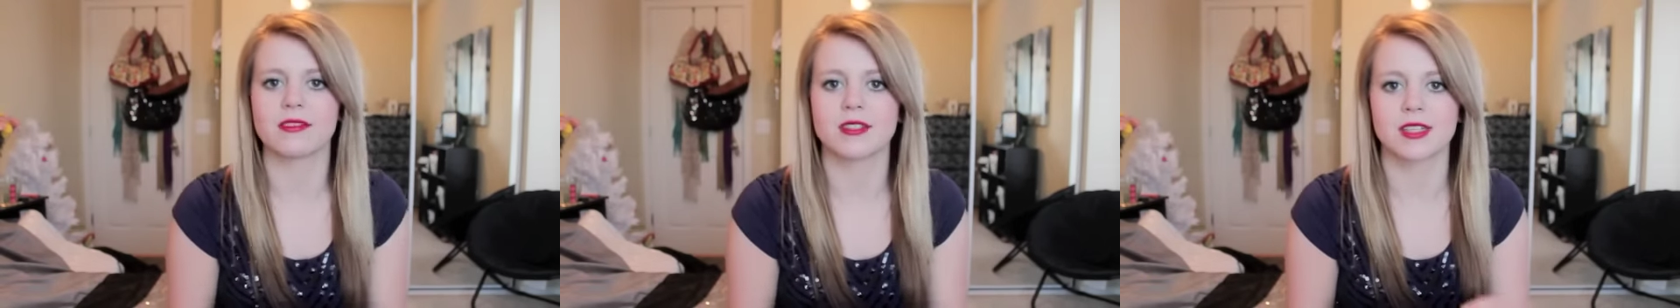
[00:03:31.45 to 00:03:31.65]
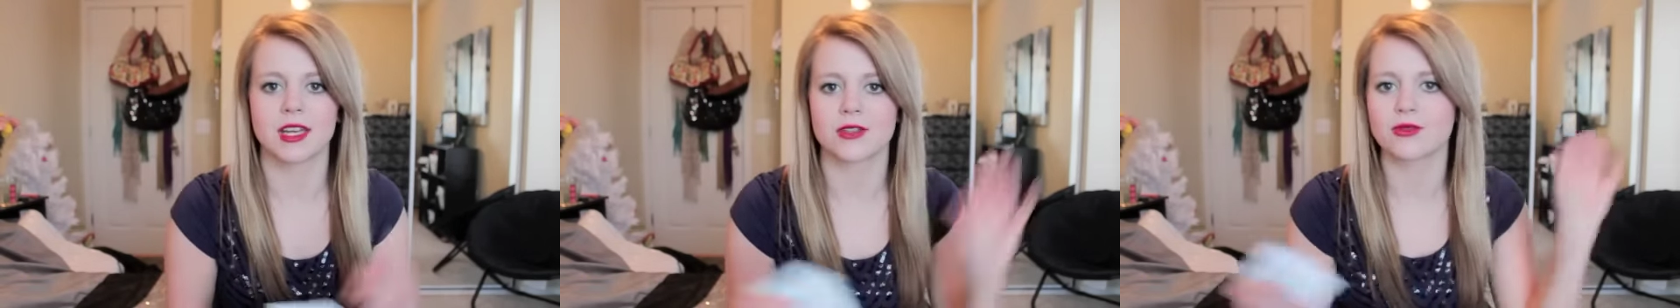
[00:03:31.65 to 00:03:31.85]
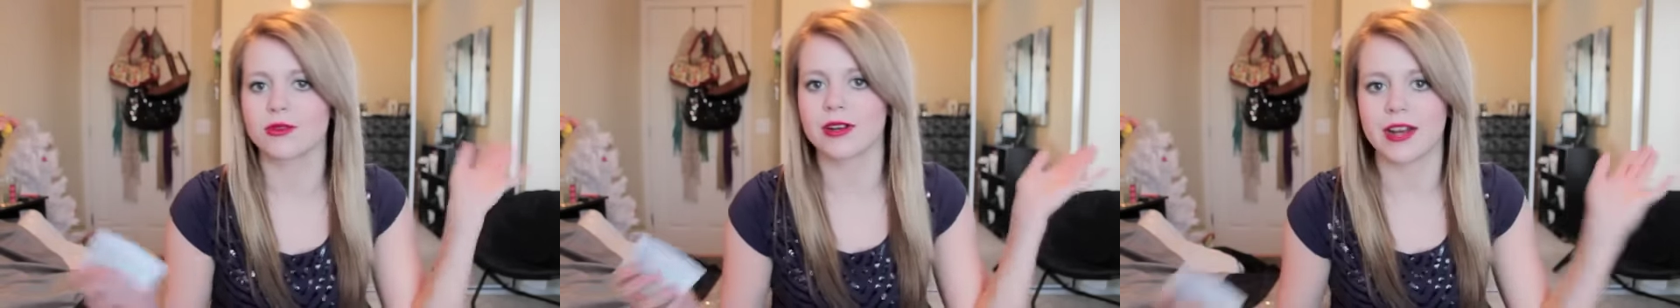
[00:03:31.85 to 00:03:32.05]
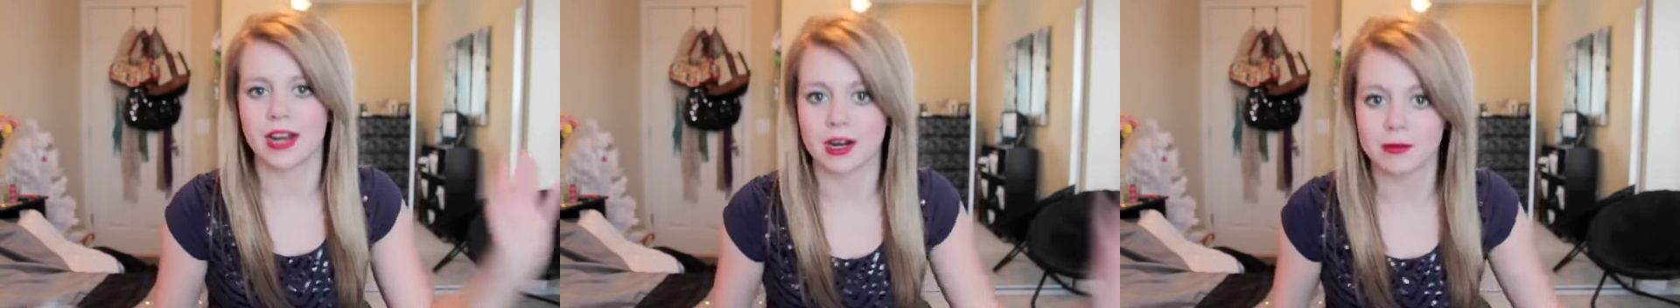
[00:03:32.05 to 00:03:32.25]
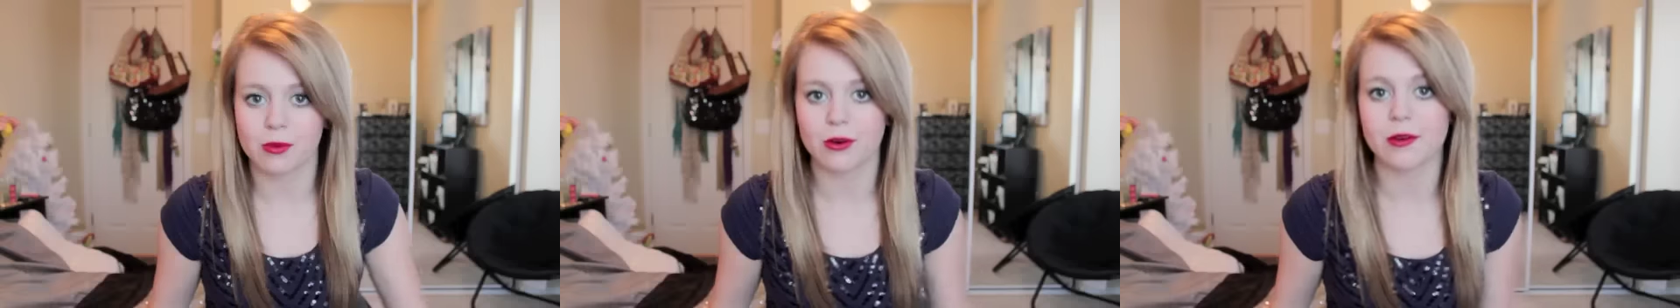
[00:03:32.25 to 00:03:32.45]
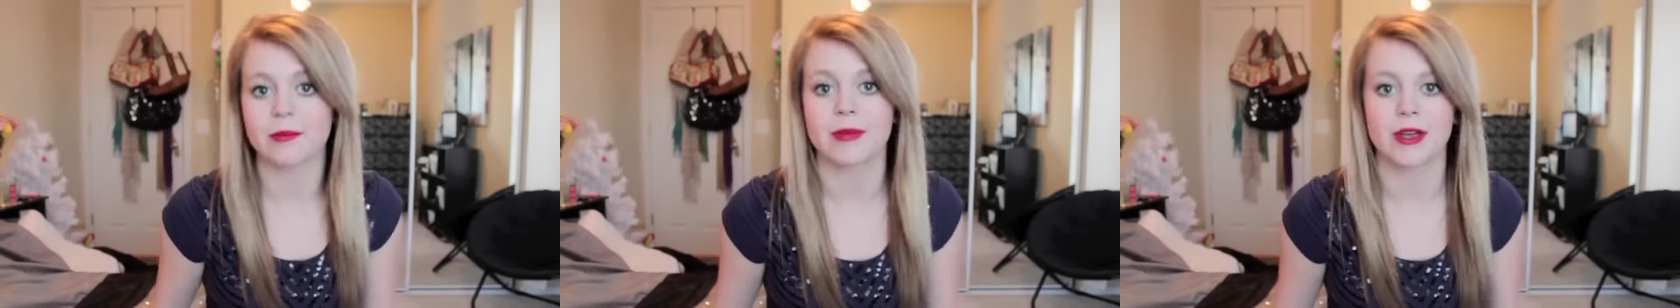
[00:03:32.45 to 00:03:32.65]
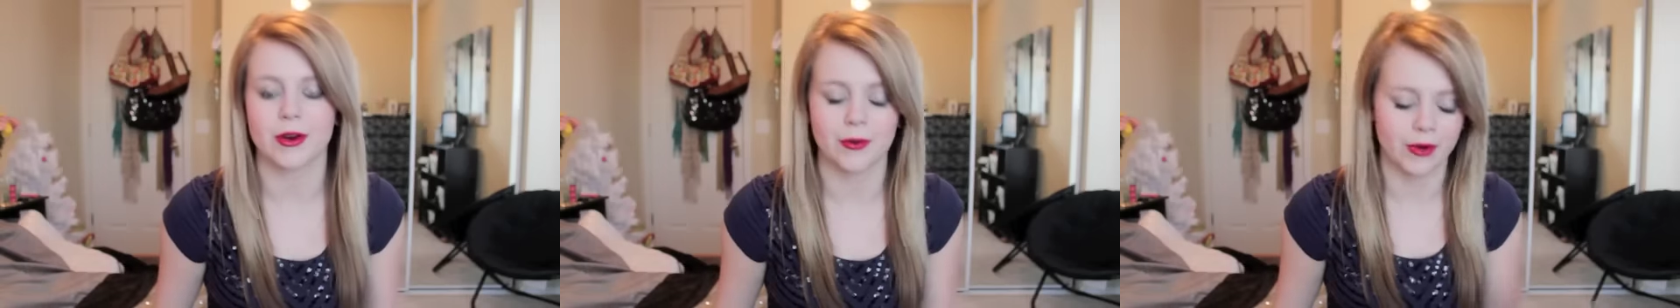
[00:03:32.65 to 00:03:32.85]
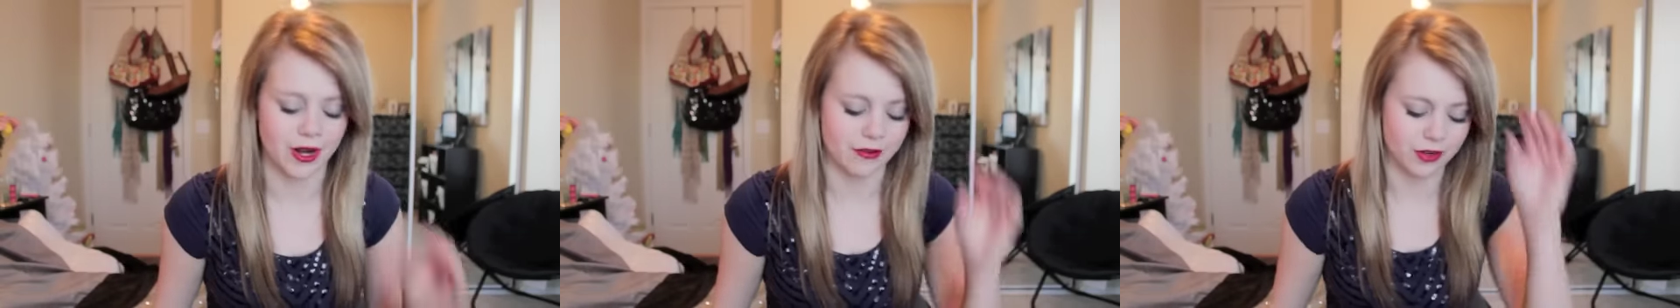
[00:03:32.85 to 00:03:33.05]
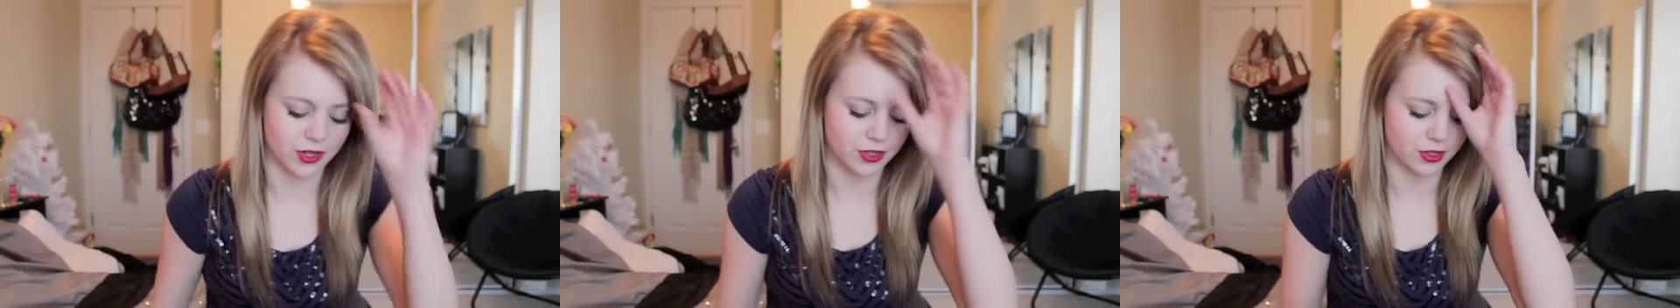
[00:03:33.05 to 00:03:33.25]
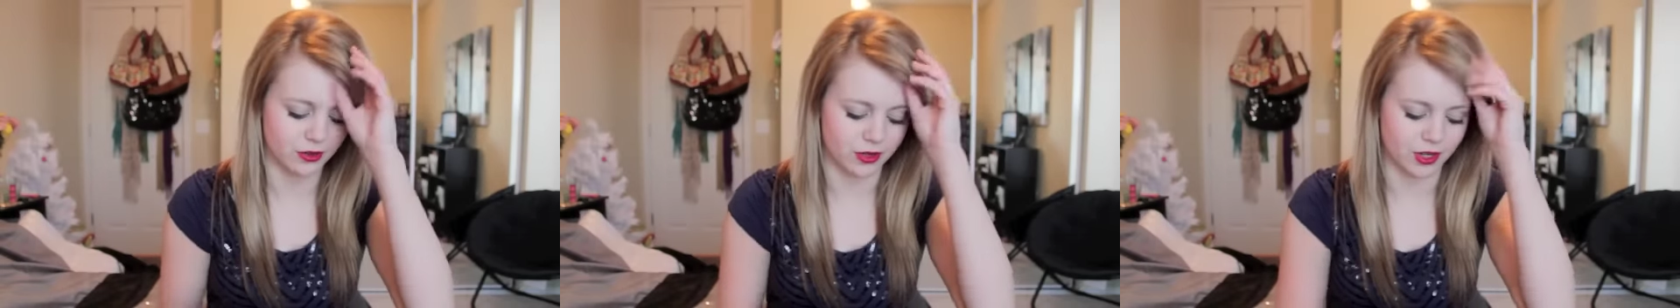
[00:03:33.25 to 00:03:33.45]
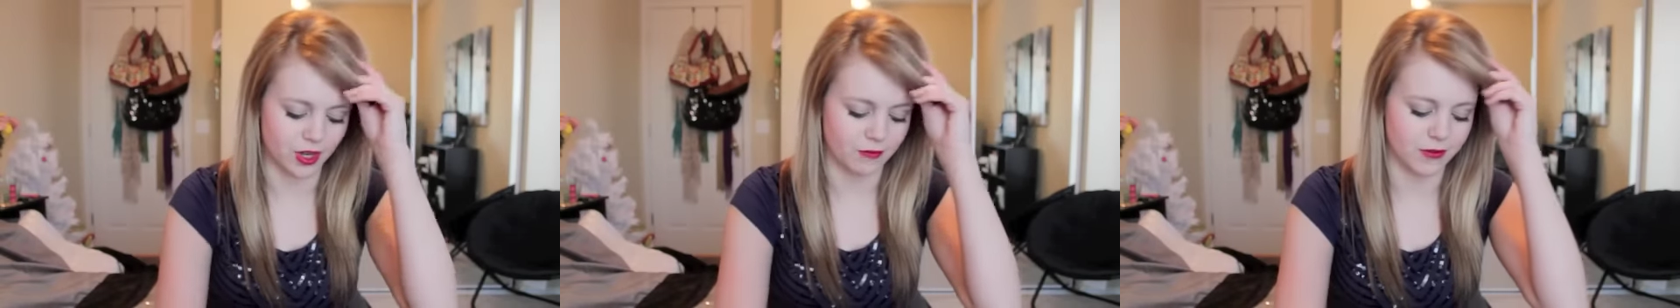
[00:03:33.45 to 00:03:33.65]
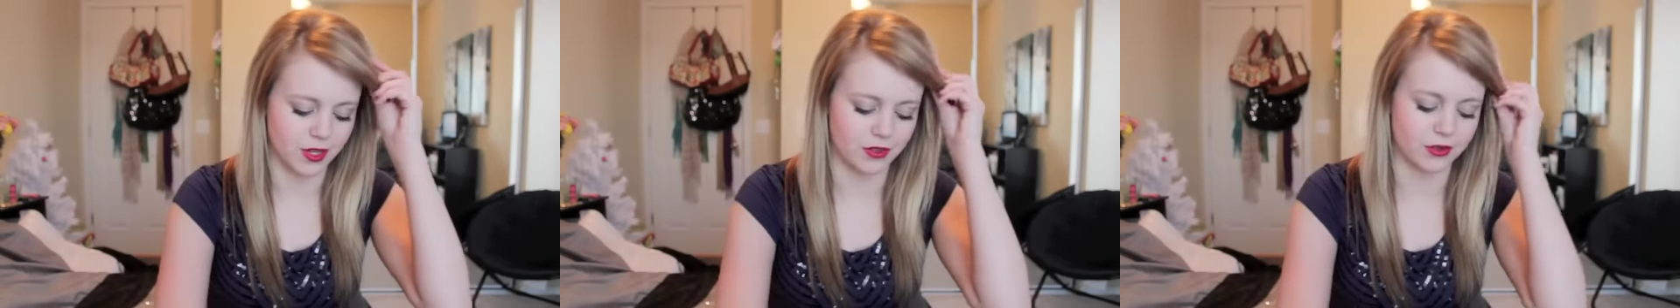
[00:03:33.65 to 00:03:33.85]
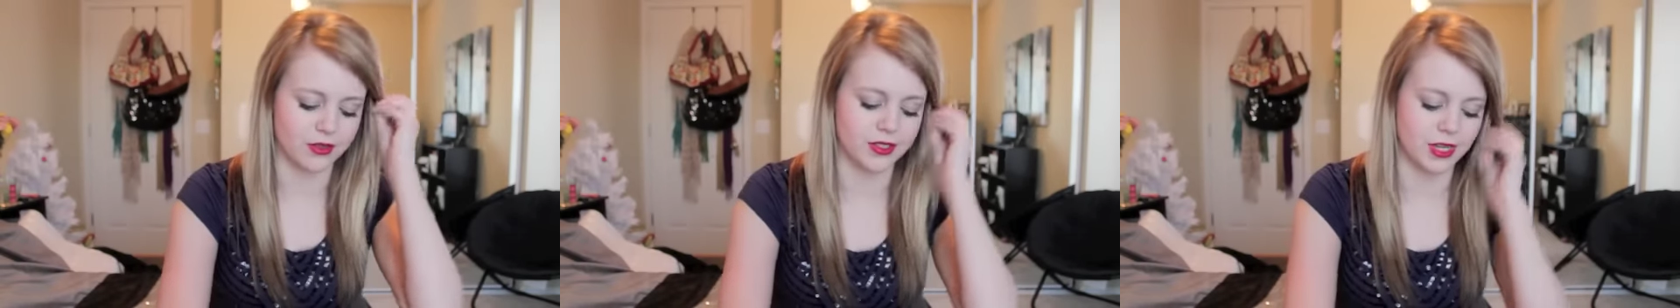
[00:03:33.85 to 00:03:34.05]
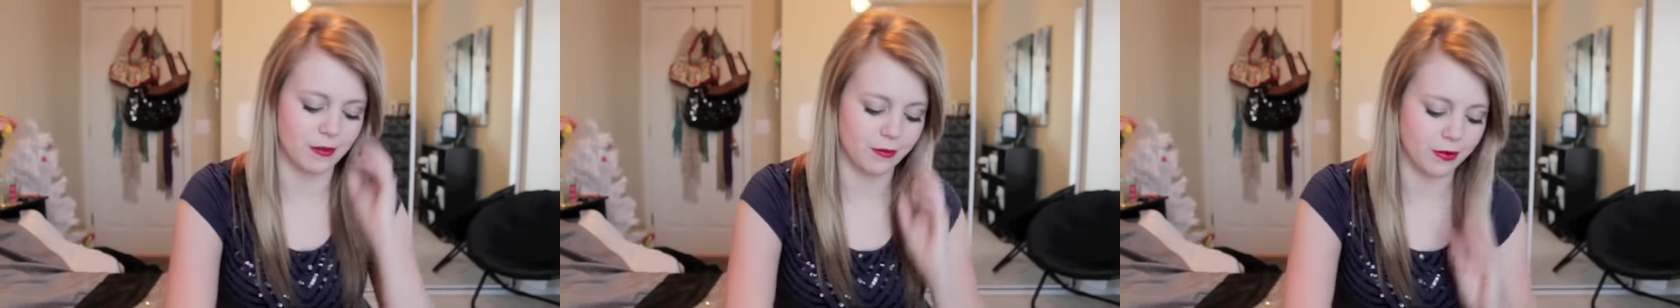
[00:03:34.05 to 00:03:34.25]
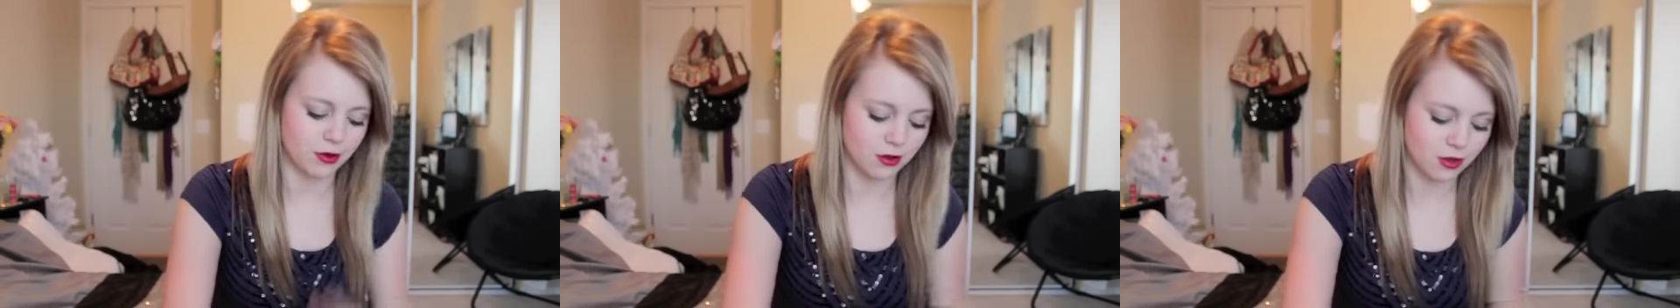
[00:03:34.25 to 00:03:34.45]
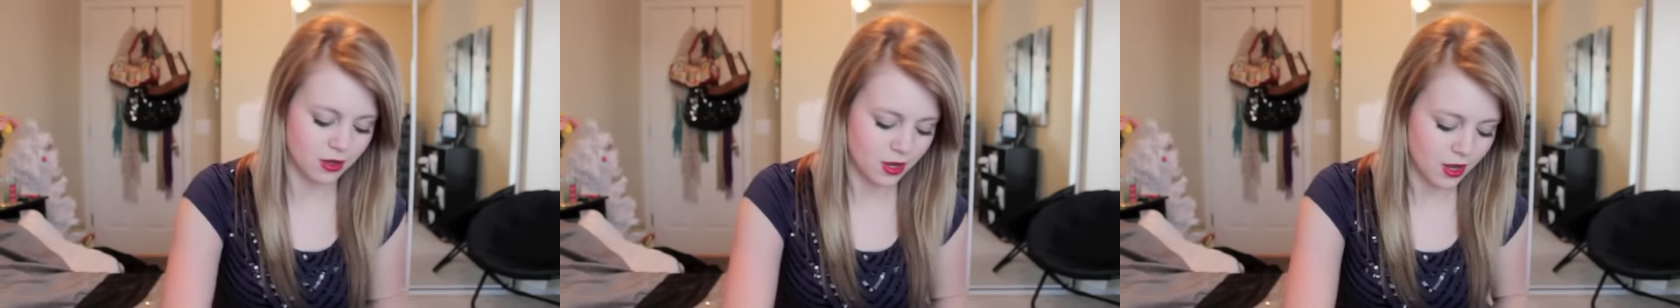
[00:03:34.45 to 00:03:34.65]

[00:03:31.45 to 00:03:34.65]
scheduled a hair appointment or whatever, so they gave me a little sample.